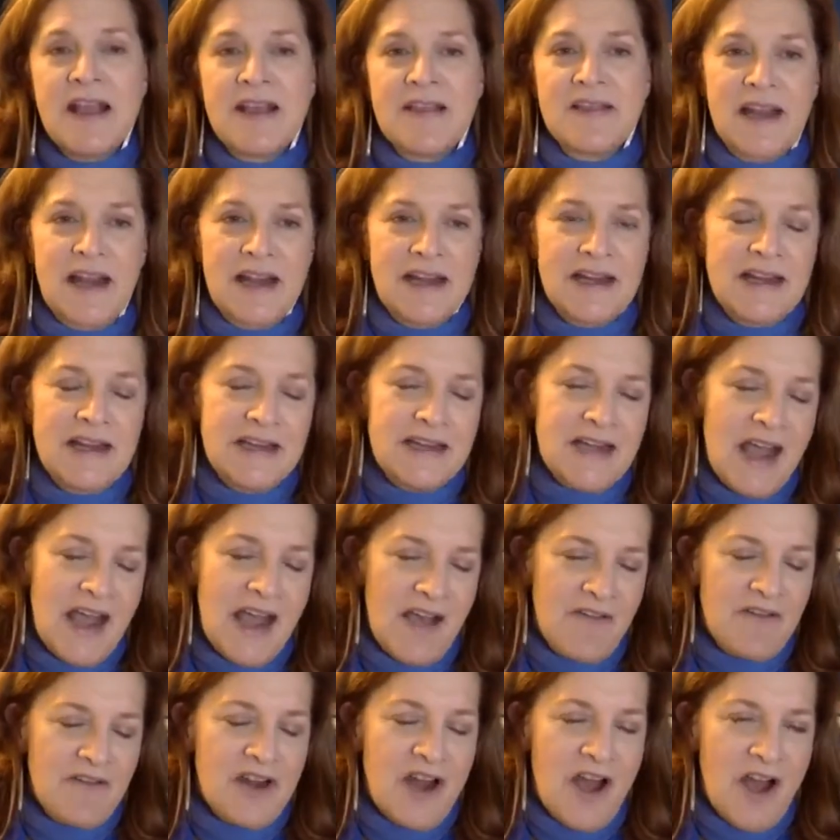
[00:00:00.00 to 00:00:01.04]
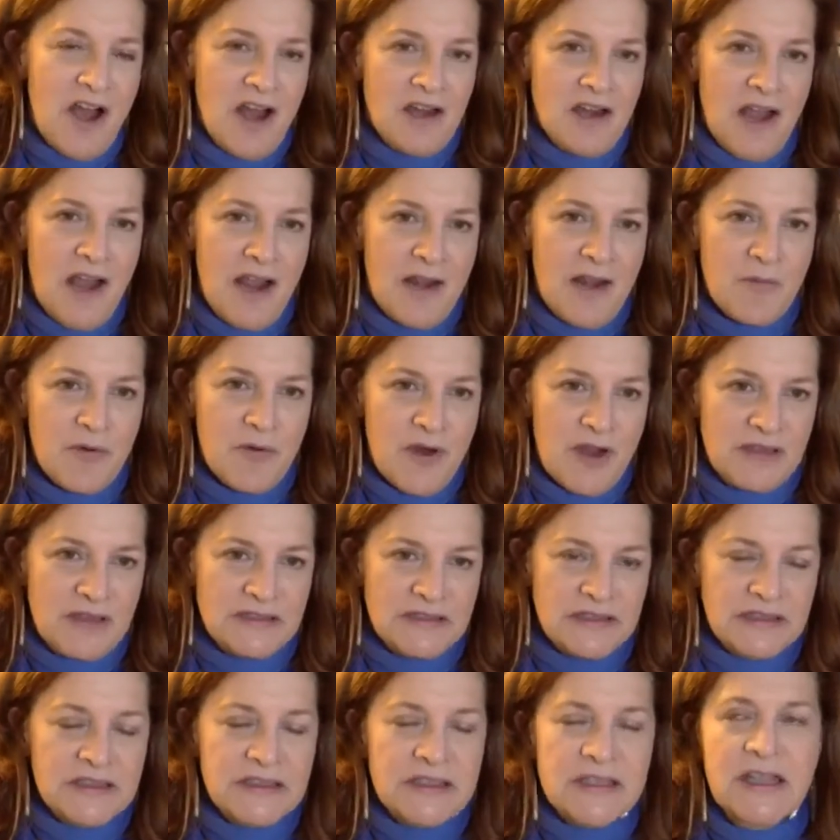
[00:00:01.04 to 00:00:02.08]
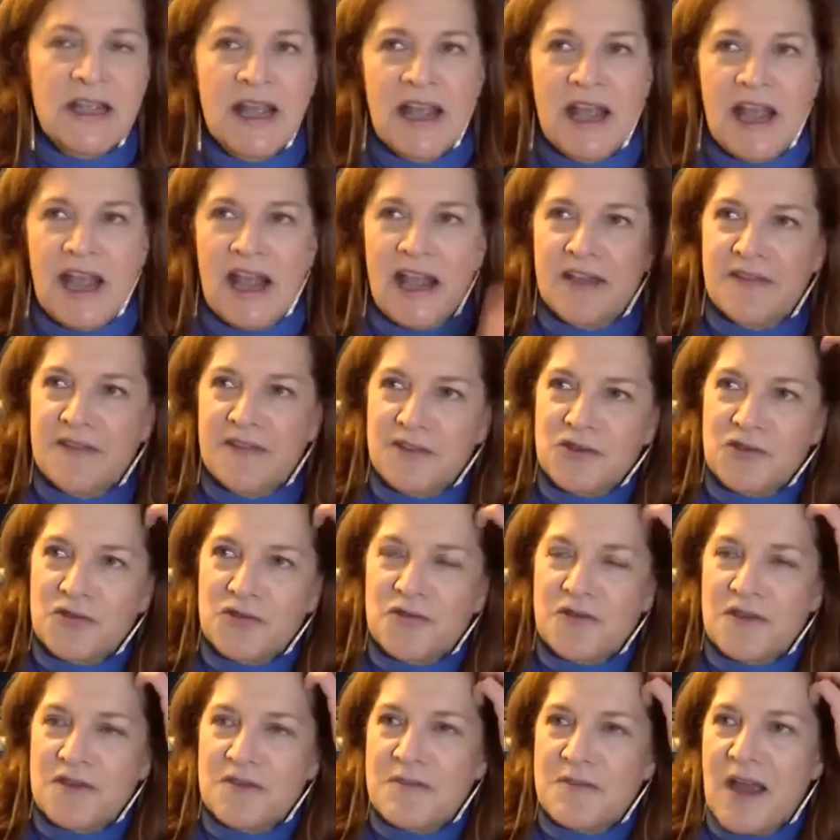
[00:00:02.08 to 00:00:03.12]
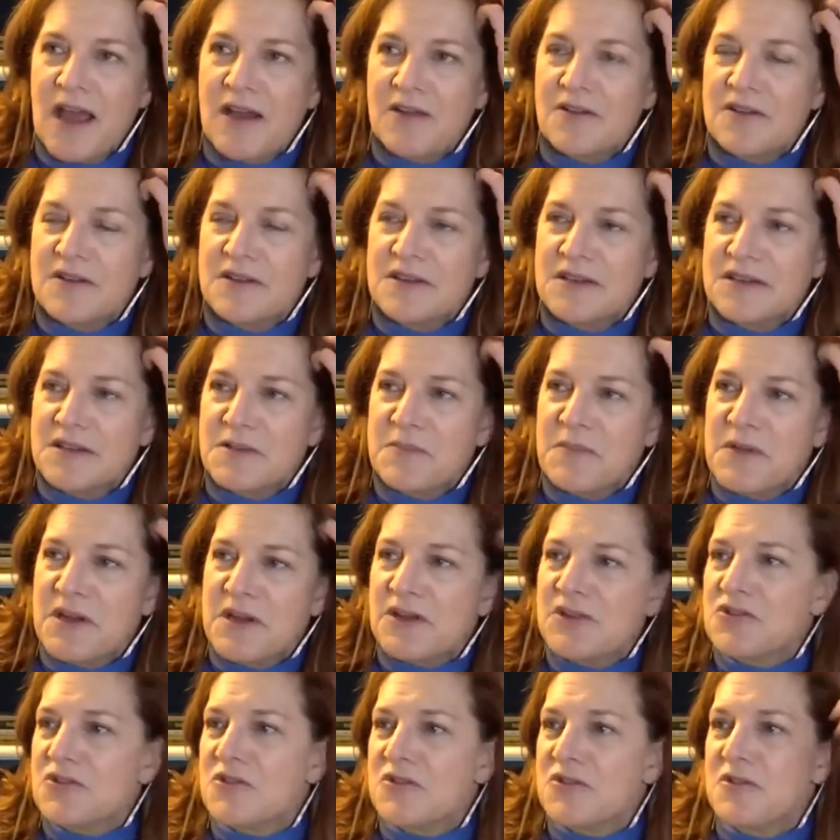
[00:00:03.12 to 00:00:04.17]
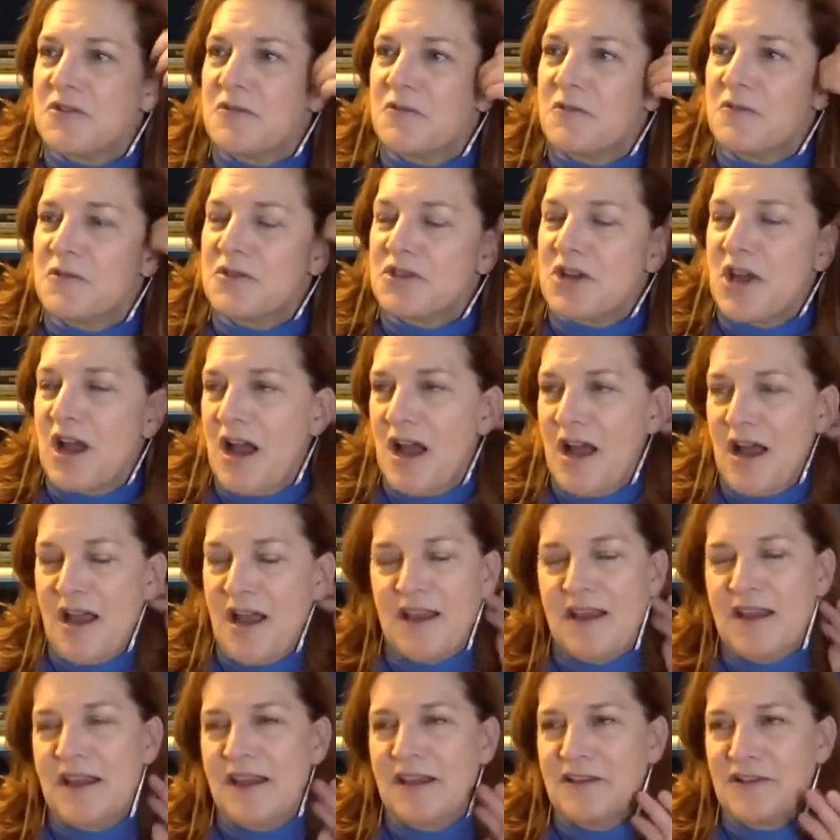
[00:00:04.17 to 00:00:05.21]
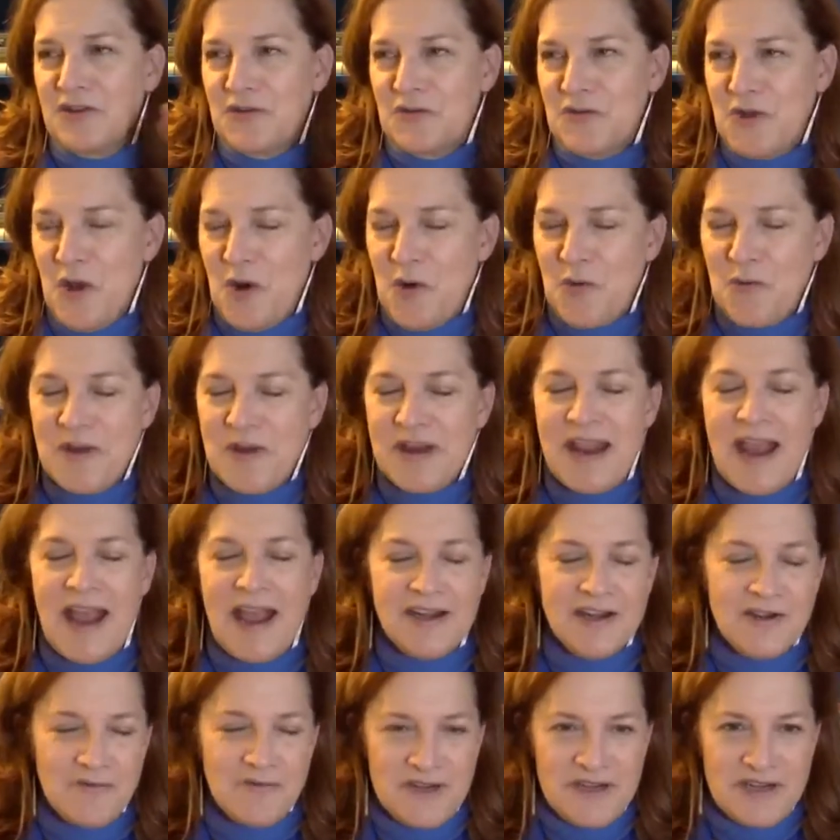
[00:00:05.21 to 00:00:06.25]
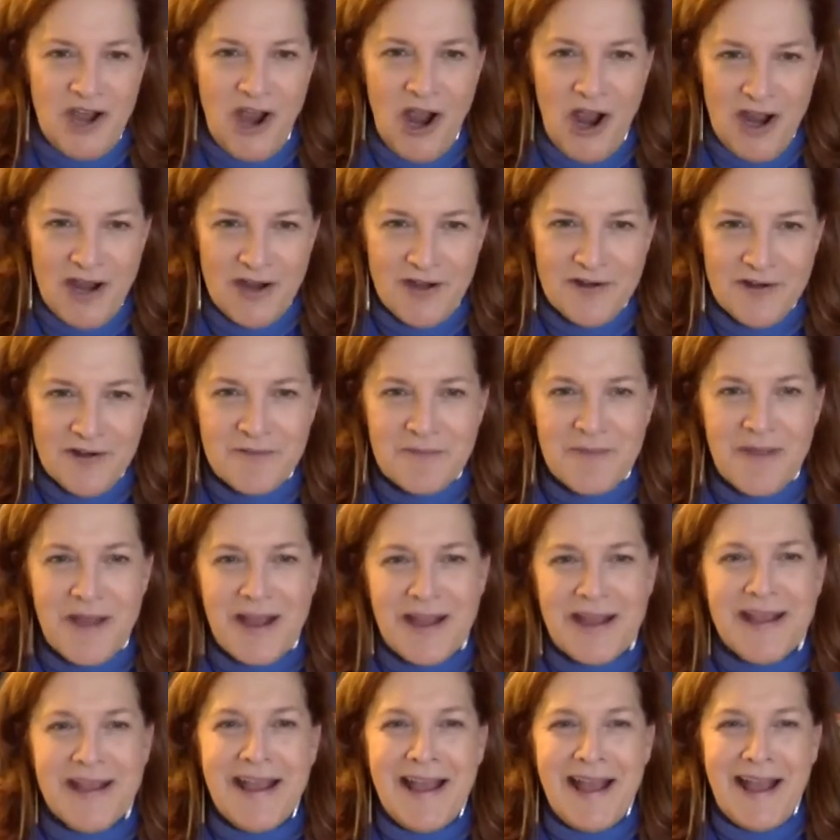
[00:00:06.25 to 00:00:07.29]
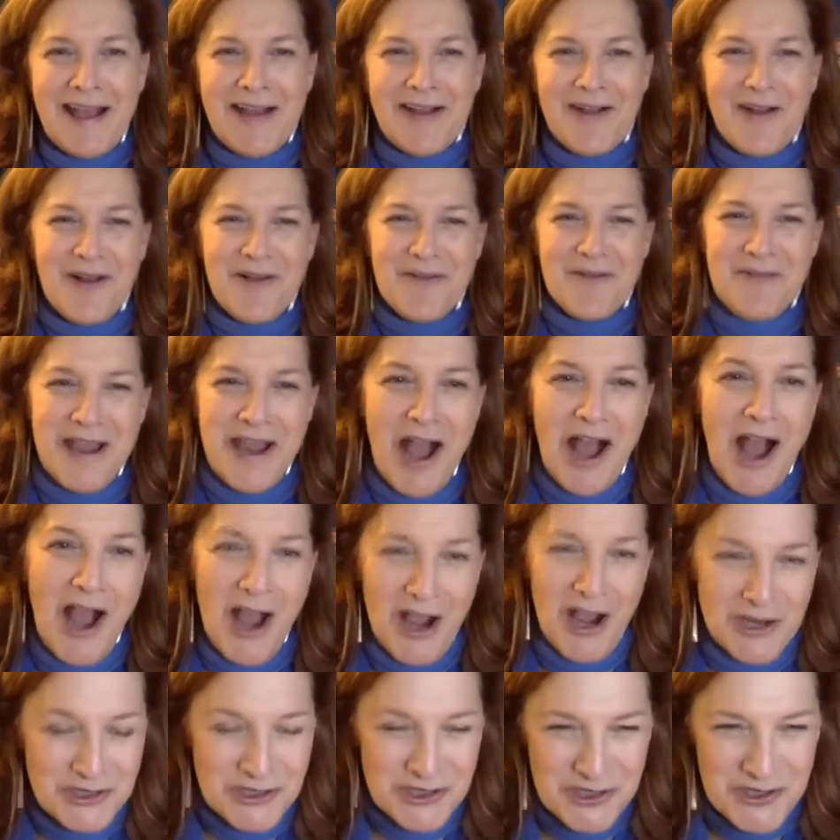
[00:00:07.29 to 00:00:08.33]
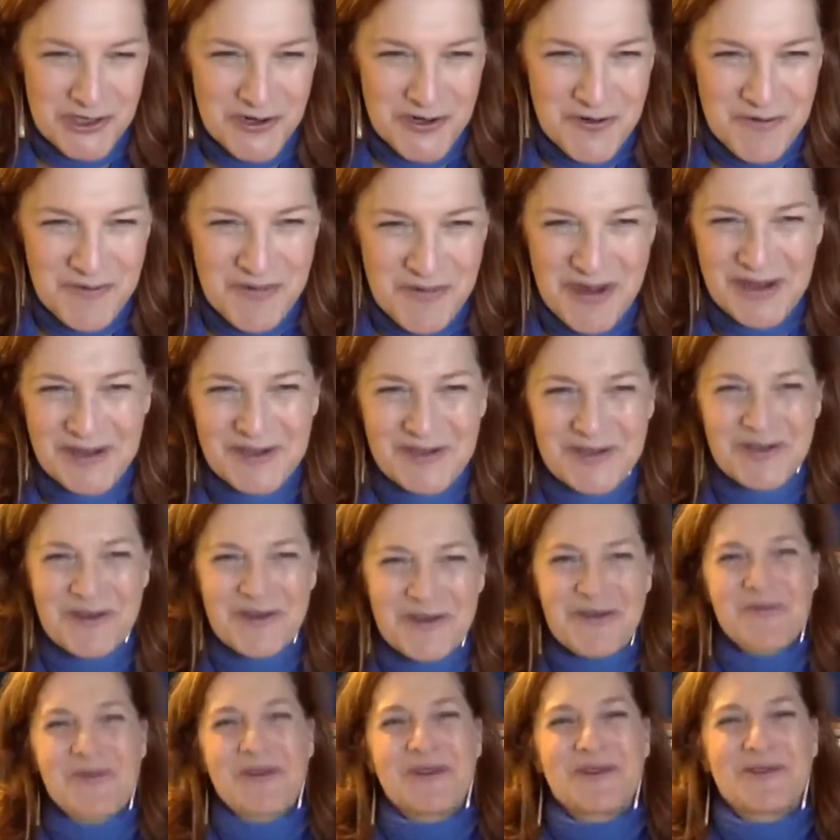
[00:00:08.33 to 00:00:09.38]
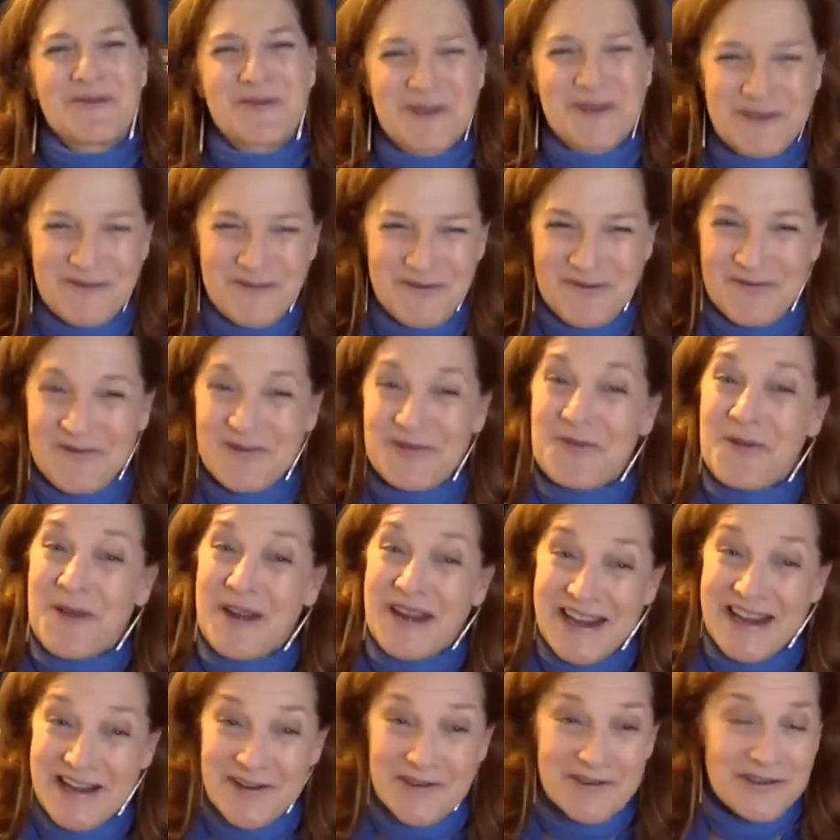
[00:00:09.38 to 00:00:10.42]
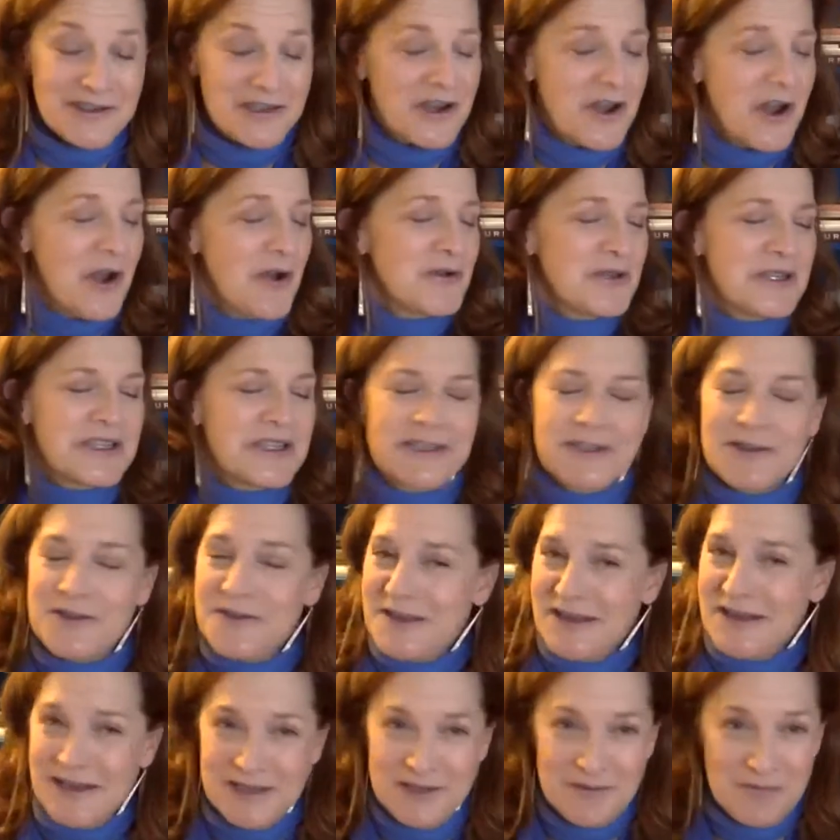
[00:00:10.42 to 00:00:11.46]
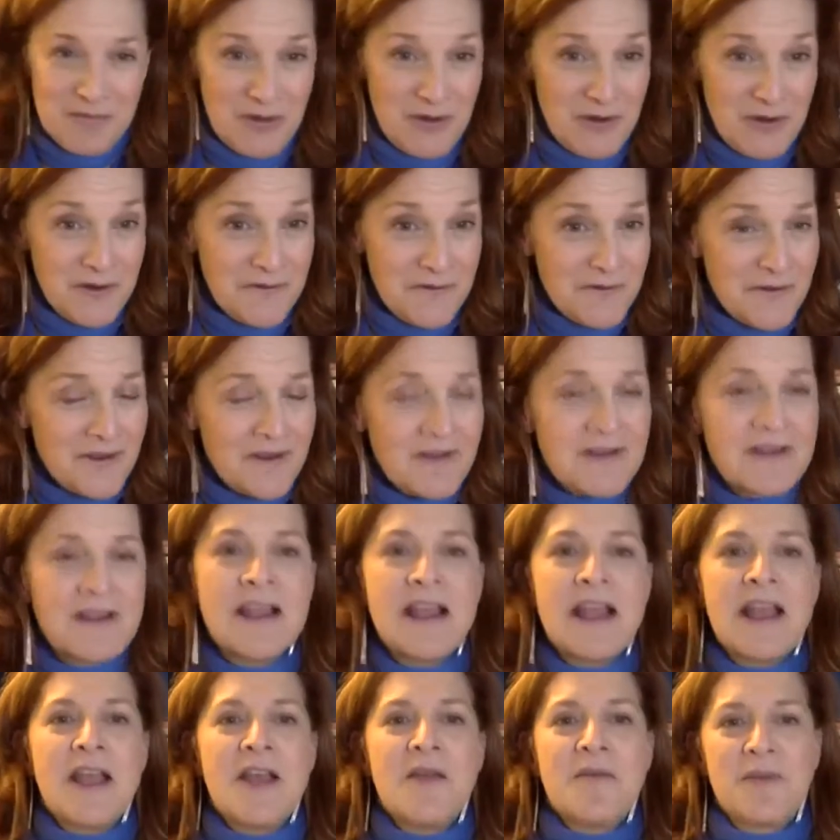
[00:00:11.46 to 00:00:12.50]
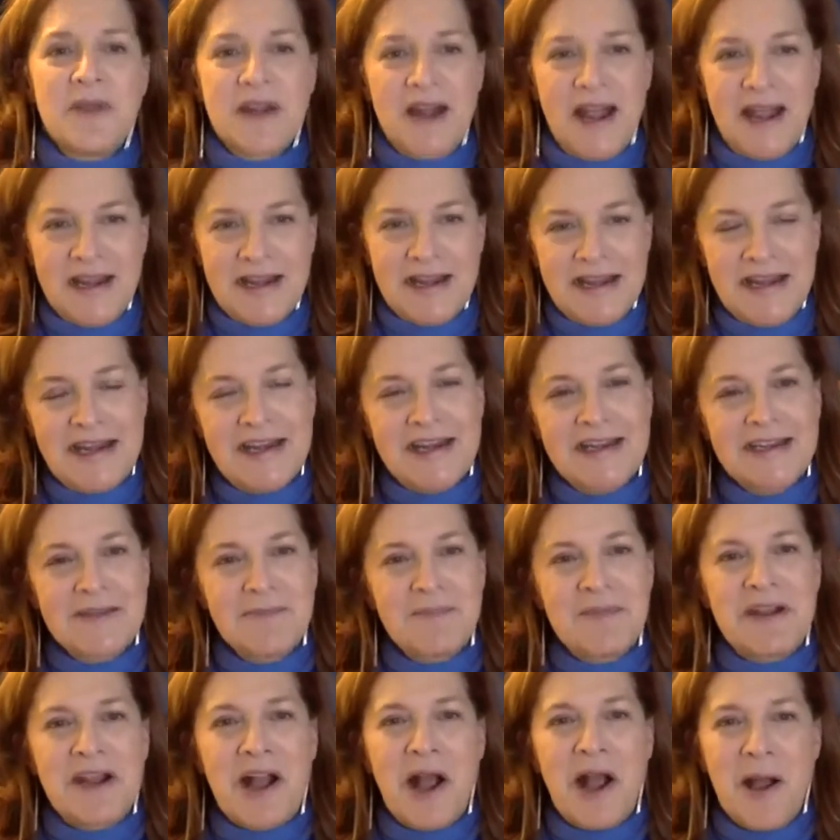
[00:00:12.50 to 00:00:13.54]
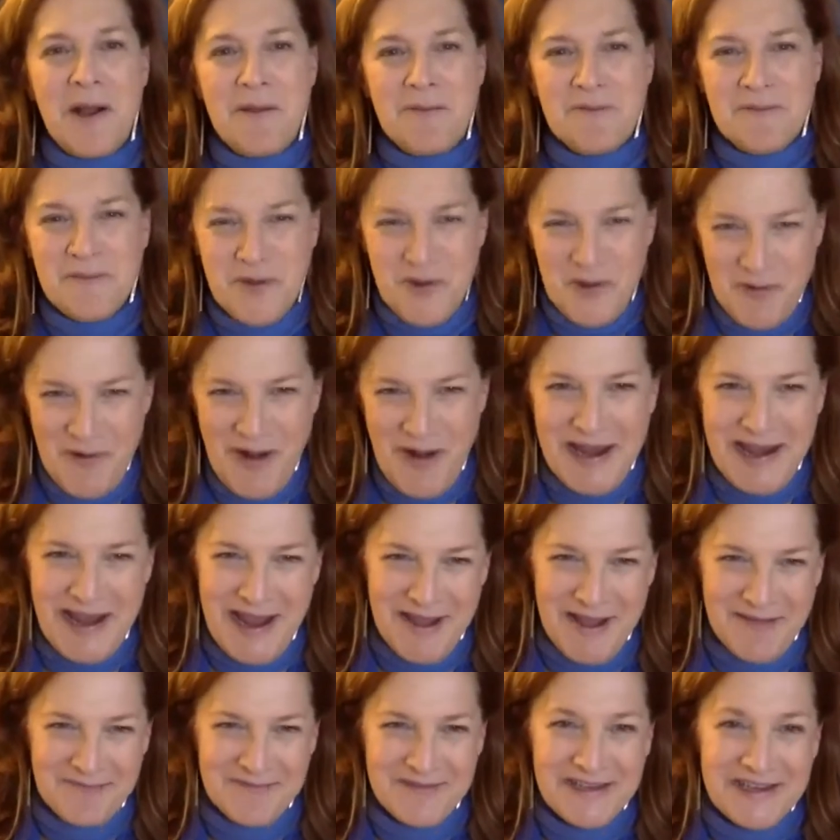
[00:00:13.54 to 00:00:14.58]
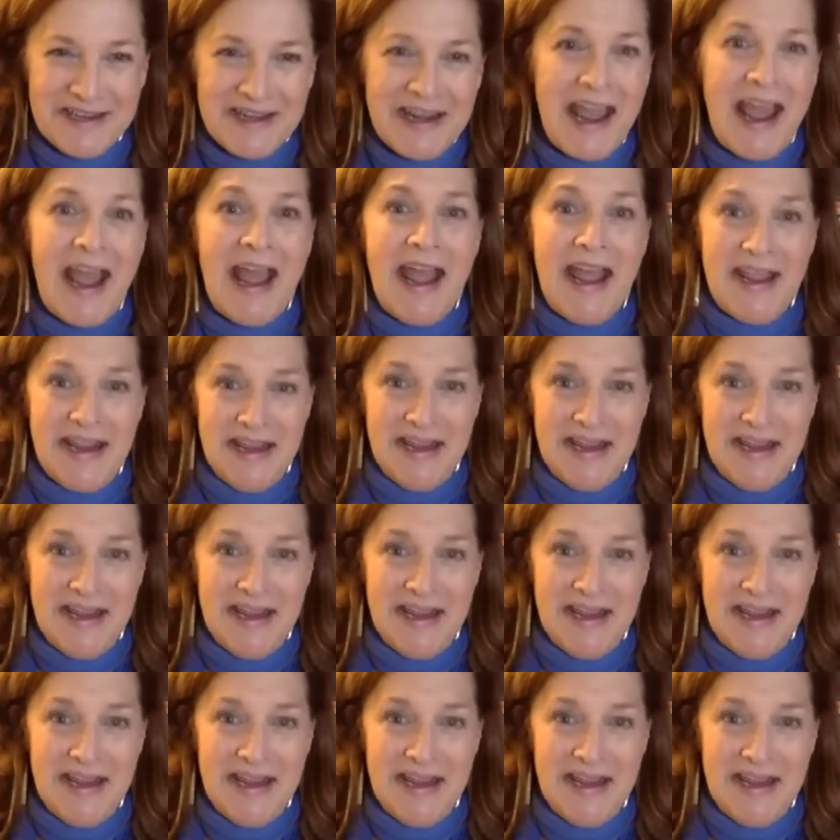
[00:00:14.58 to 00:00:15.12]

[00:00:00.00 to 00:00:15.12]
that I need to have an online presence. And the truth of the matter is the picture, which as you know, we had to retire, I call it my ingenue picture, which was from 20 years ago, still think it's beautiful, but I needed to become who I am today.